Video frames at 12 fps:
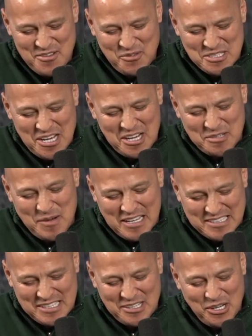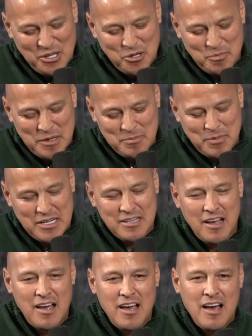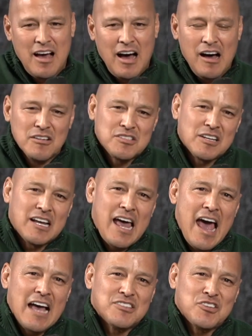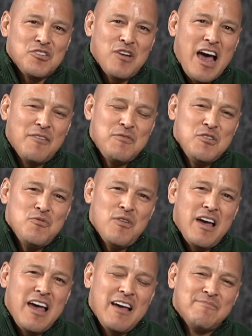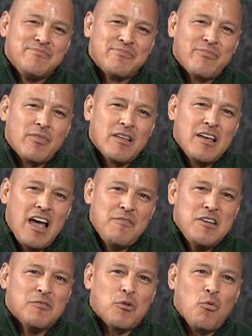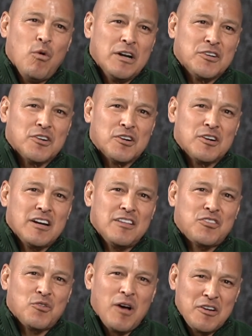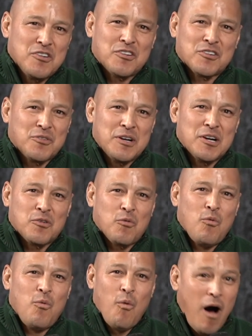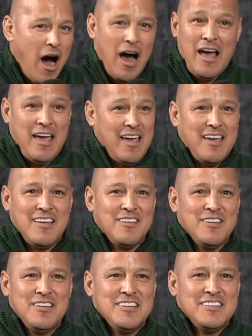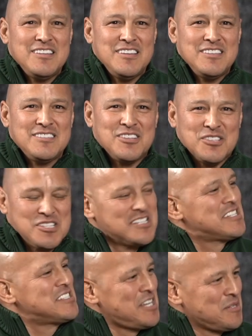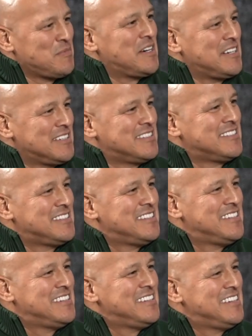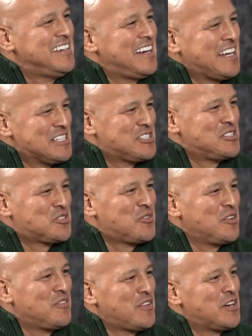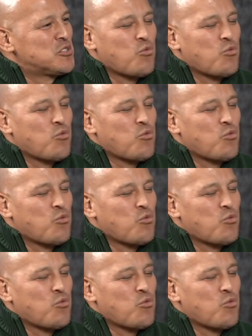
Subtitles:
We'll talk about that in a little bit. But I also got to ask you, have you ever wondered throughout your career why there's a stigma against internal affairs?